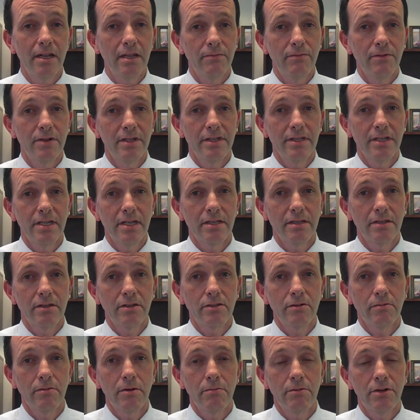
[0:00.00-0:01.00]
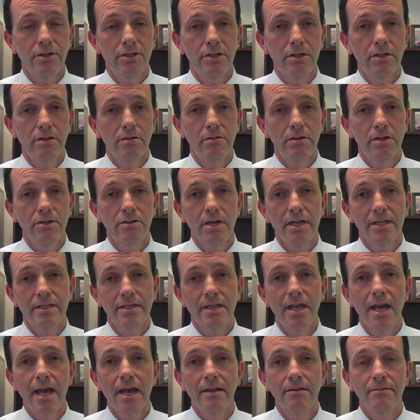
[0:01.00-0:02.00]
liver disease, and so we want you to address
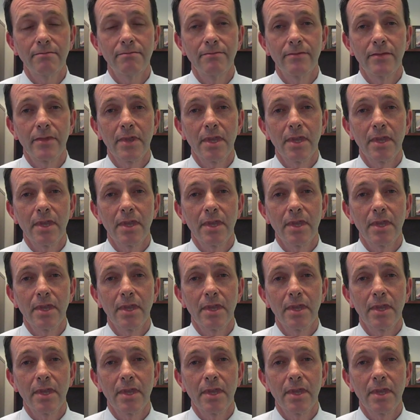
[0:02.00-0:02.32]
that.